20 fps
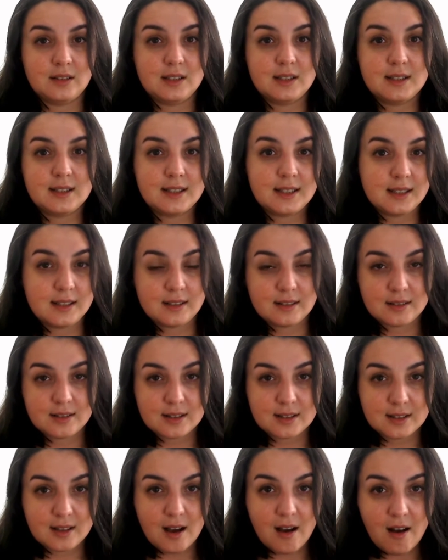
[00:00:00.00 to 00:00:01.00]
see the
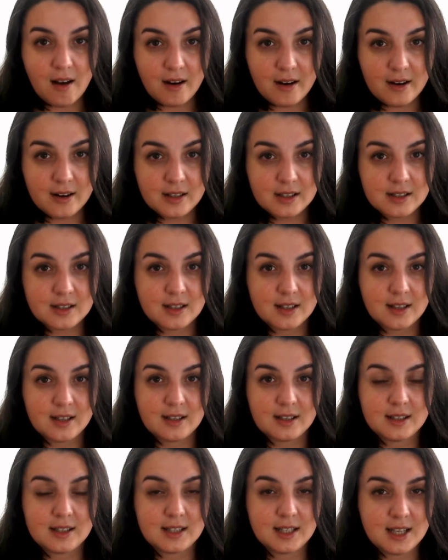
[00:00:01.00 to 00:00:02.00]
scars,
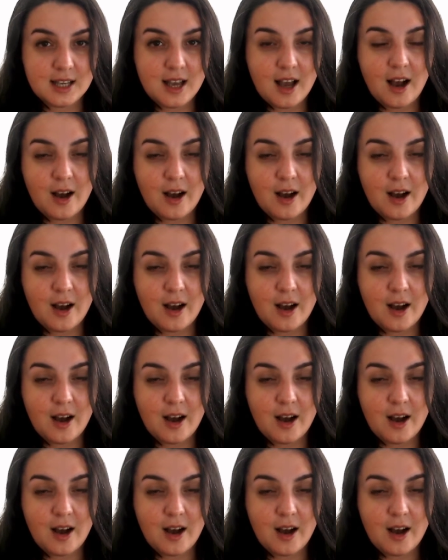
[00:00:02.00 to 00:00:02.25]
see